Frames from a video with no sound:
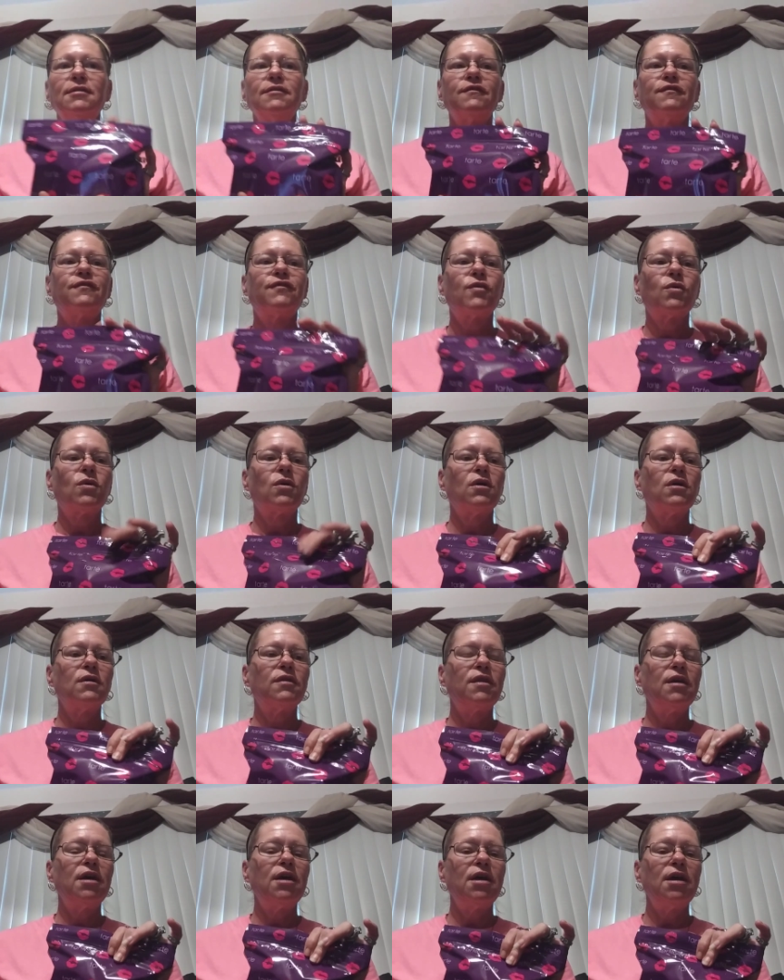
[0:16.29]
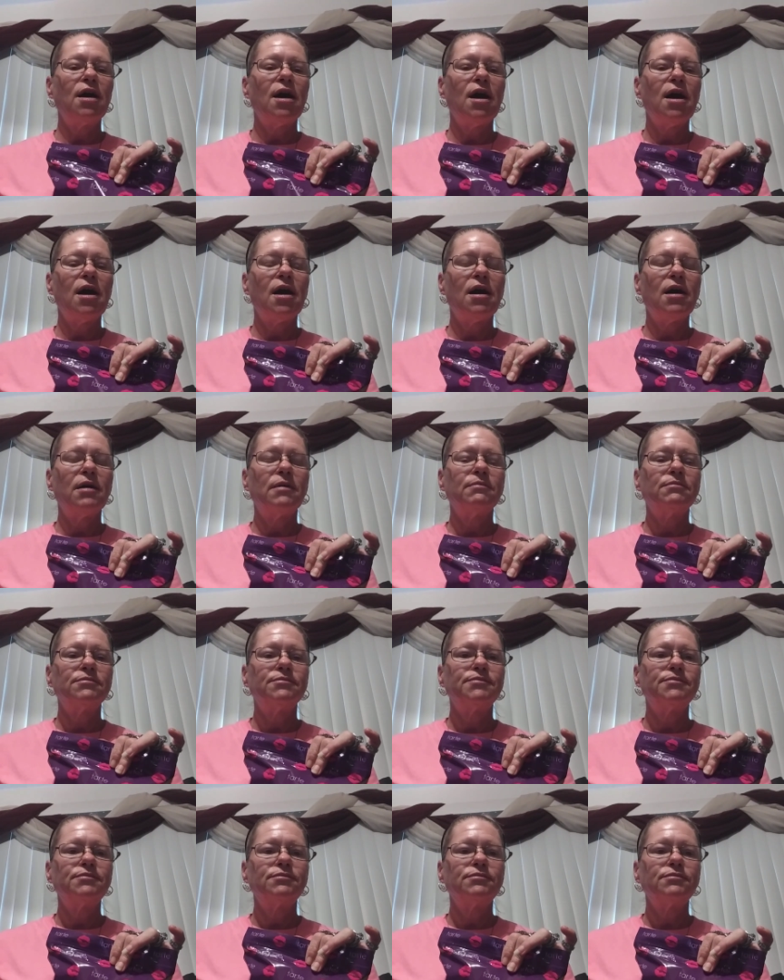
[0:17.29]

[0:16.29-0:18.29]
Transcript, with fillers: for the um,